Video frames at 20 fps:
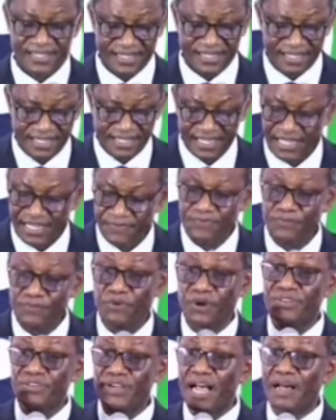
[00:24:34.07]
If you want
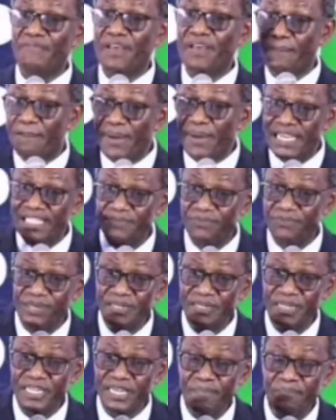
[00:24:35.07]
to have the
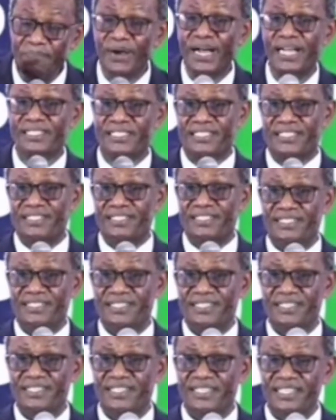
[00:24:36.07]
maximum impact,
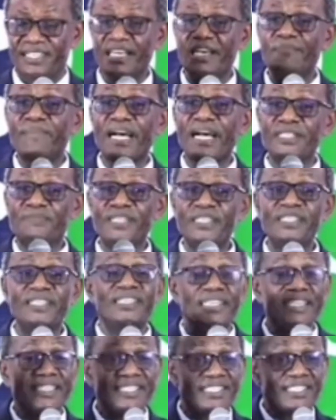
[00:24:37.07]
there must be
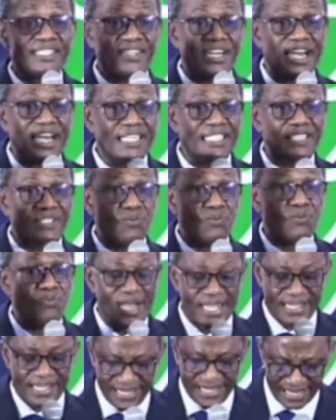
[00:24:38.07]

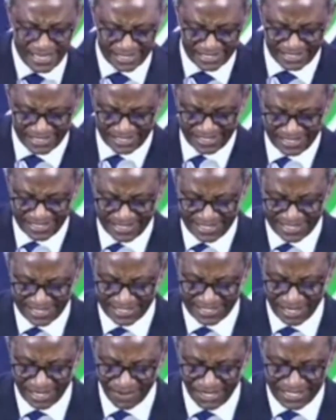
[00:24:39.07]
trustworthiness.
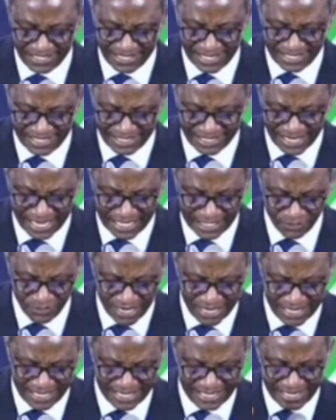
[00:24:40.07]
Somebody say
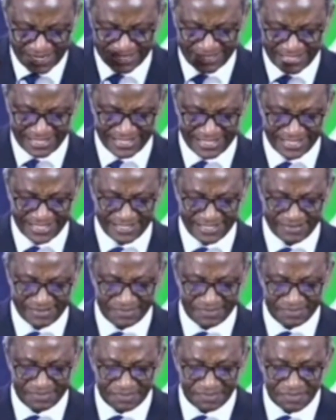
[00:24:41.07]
trustworthiness.
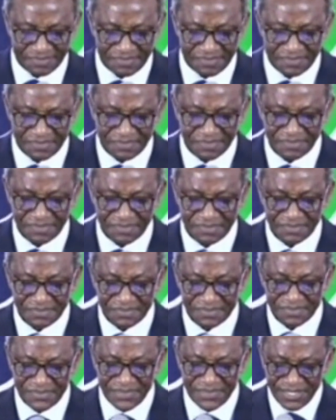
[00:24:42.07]

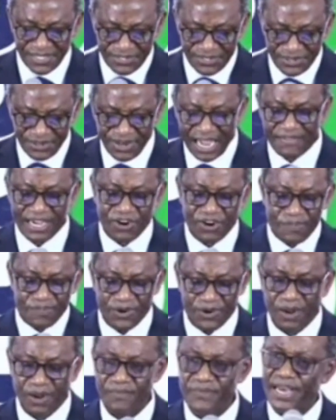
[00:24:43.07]
So I have a
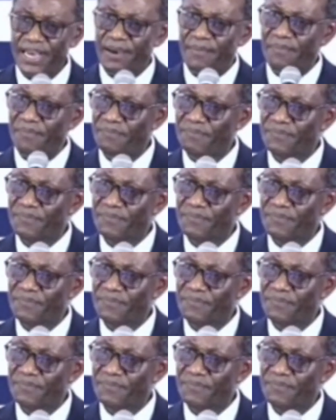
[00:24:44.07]
couple of them